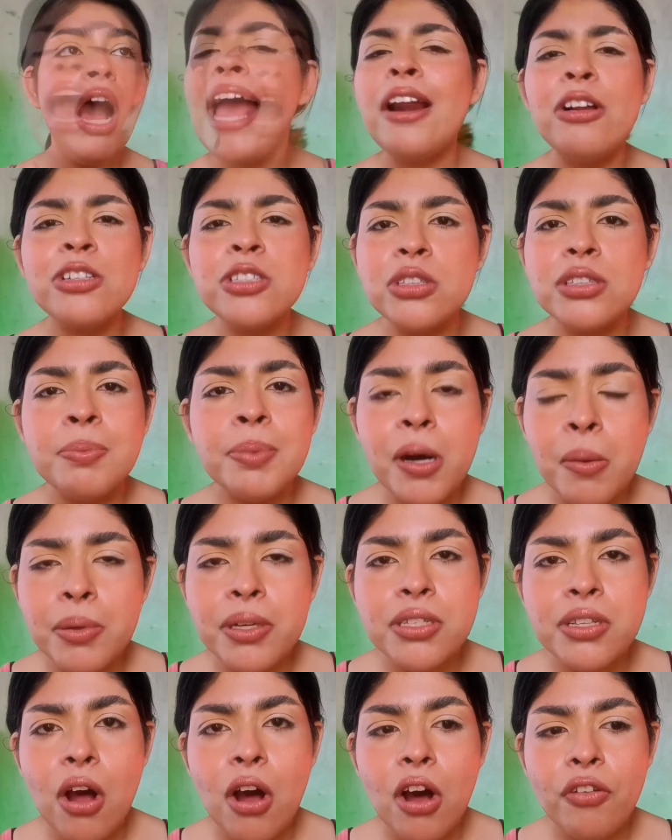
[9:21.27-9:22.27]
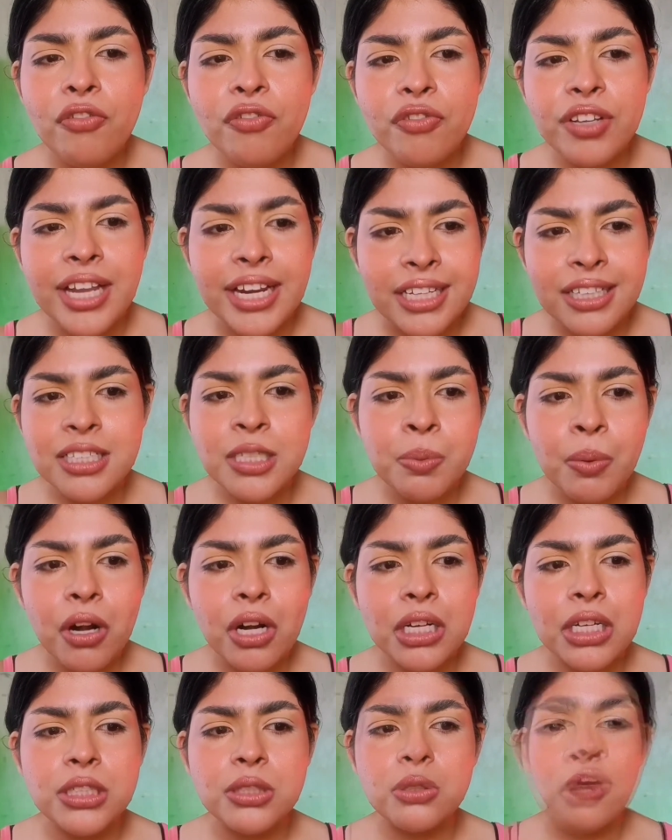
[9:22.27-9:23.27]
And also the purpose of getting this
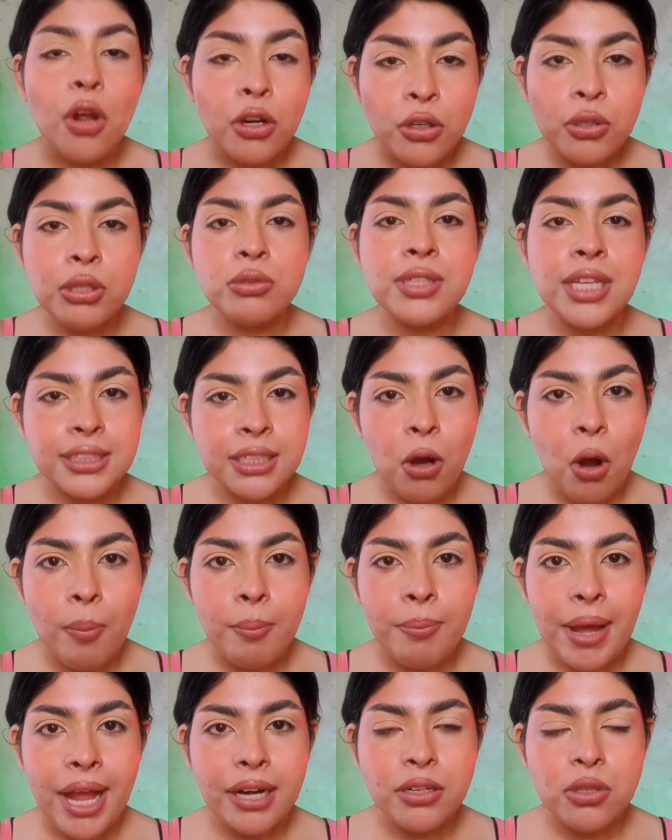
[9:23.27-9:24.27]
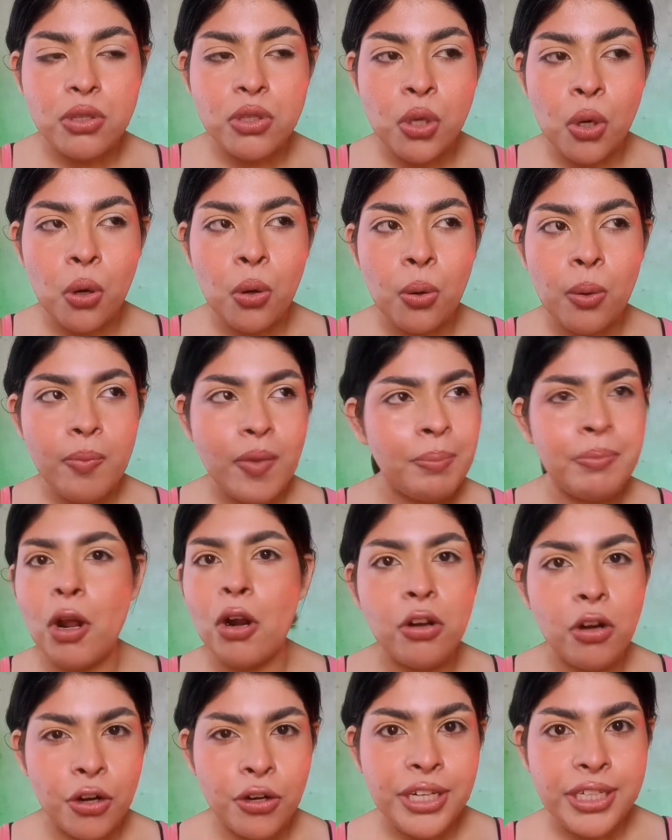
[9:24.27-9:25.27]
product is not to use as a compact, so I'm
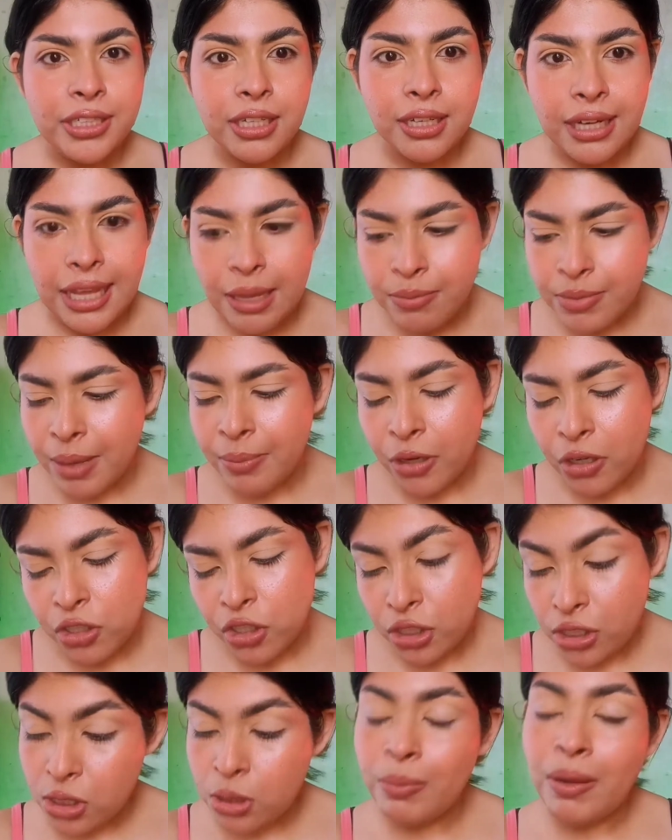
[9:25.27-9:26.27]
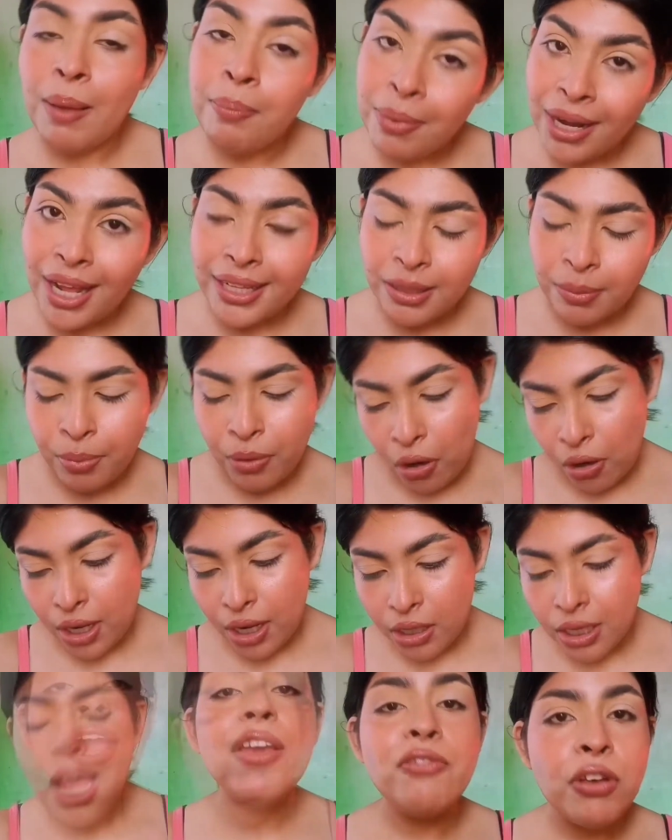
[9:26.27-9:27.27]
not gonna read the claims, I'm gonna just apply the
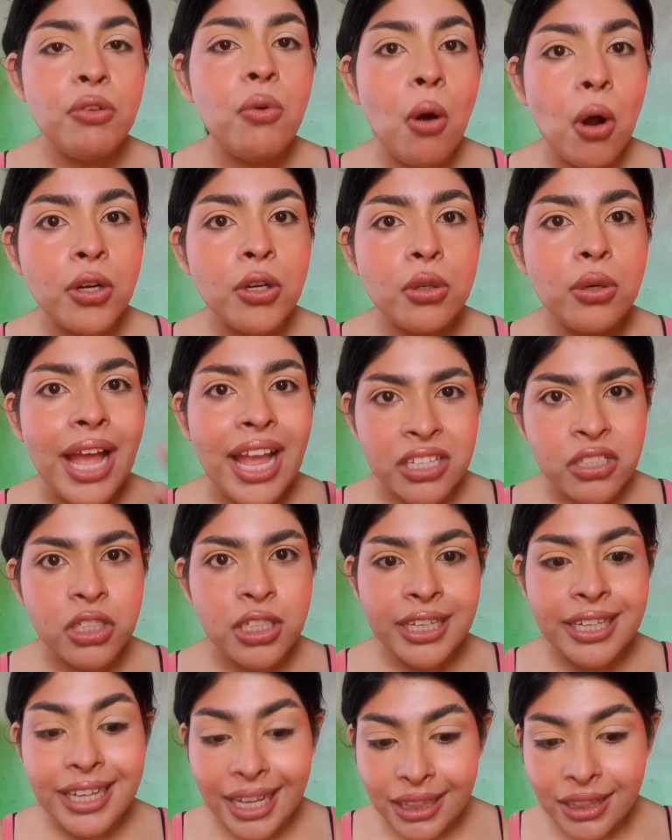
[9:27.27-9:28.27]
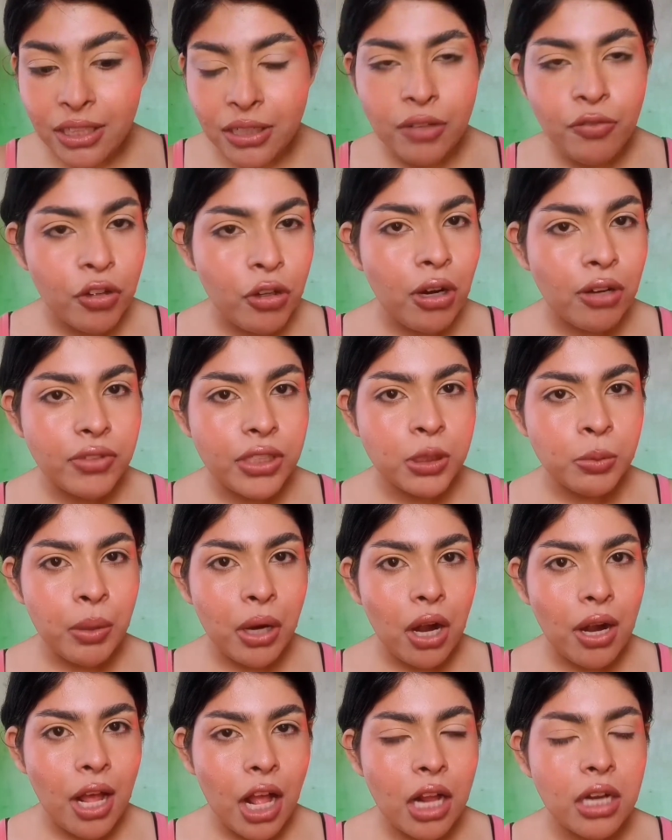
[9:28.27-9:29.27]
product. If you want to actually get the review of this
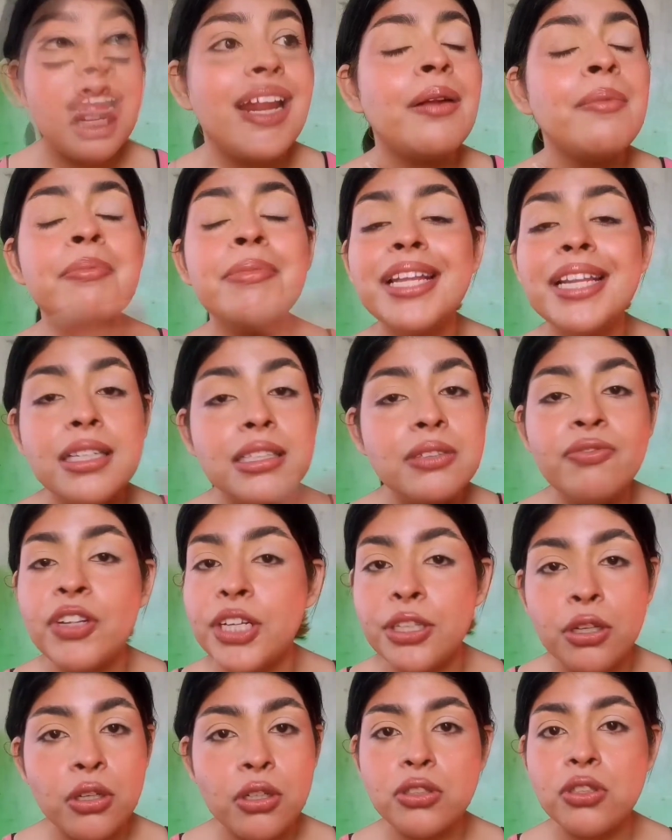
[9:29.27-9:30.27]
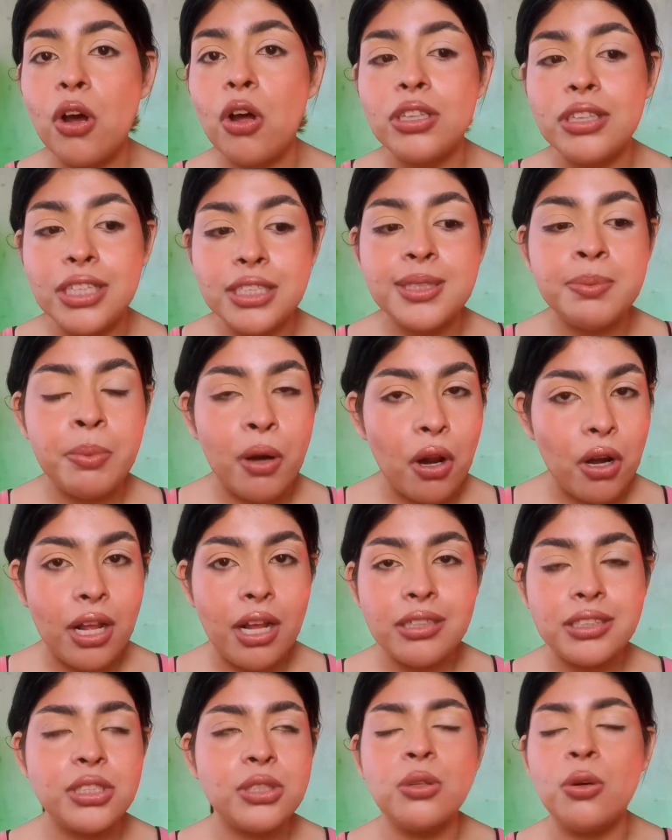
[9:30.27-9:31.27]
product, there are a million videos on this
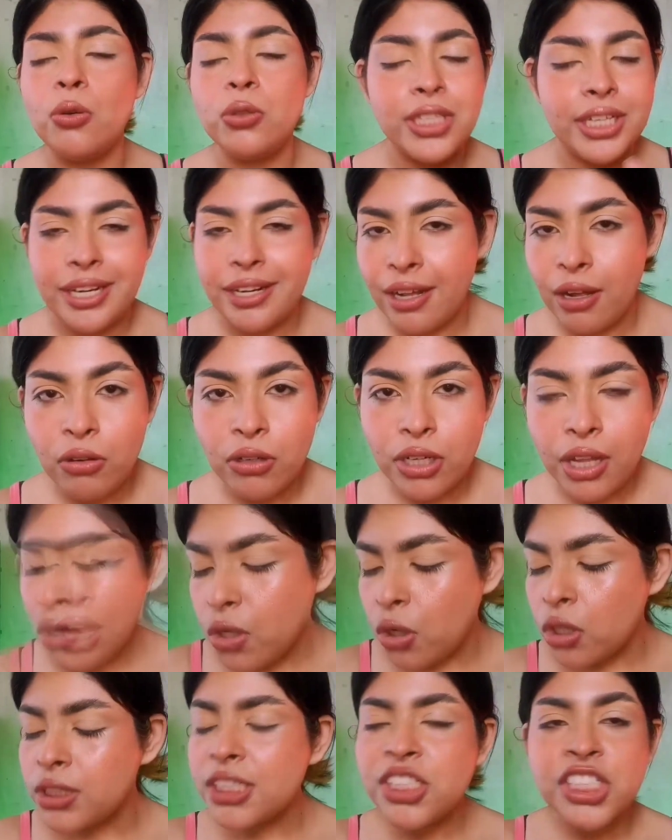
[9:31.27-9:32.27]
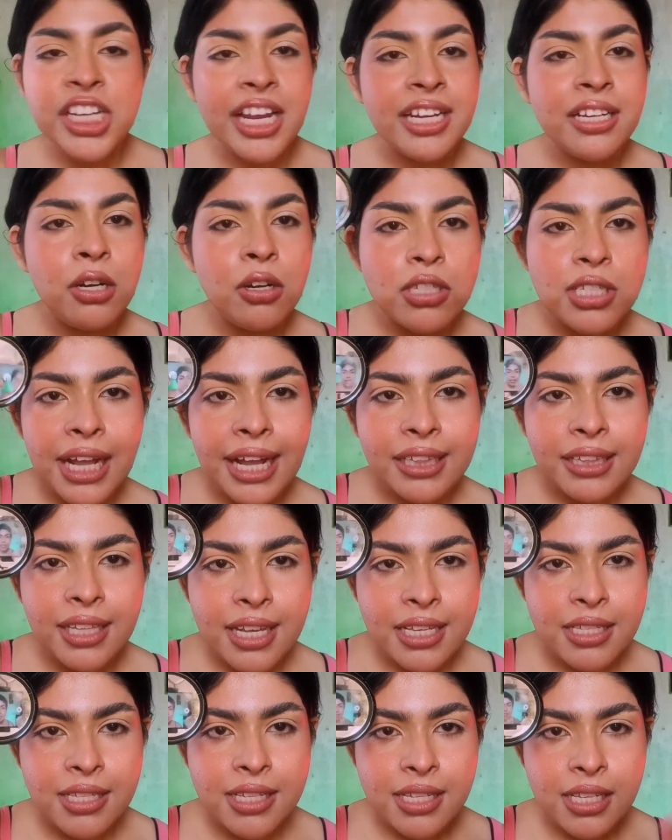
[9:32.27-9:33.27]
product, just go check it out. So the shade looks like
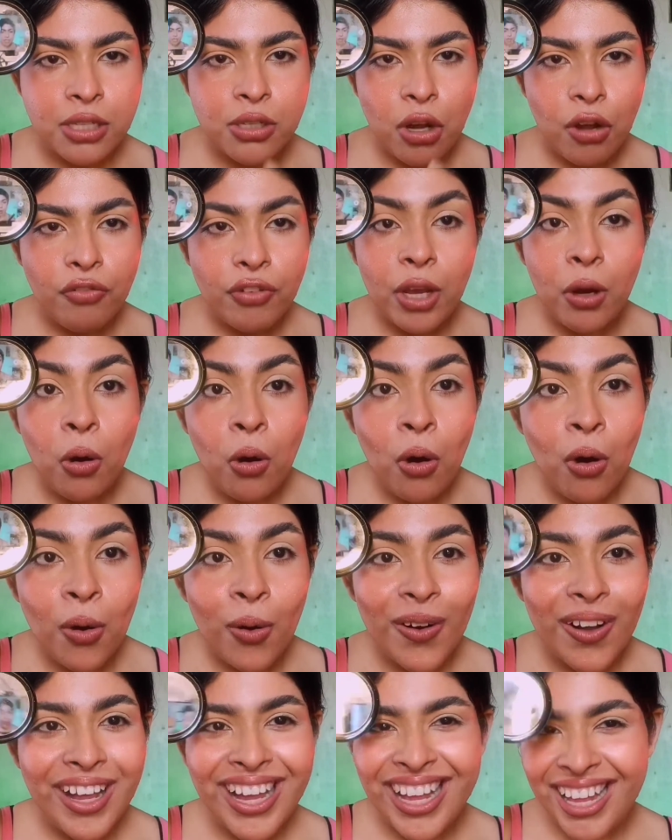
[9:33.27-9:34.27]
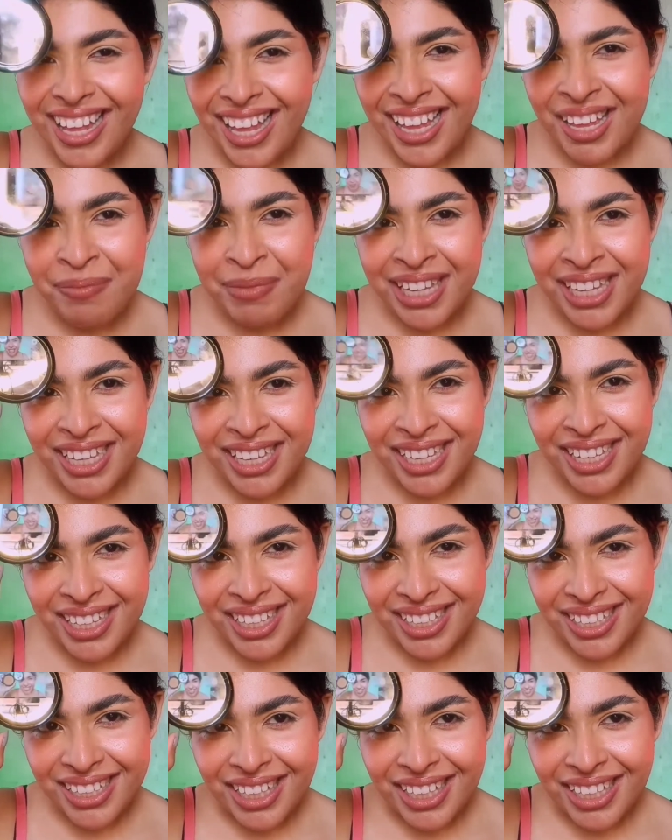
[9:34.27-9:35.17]
this. This is Toffee. Oh, hi me.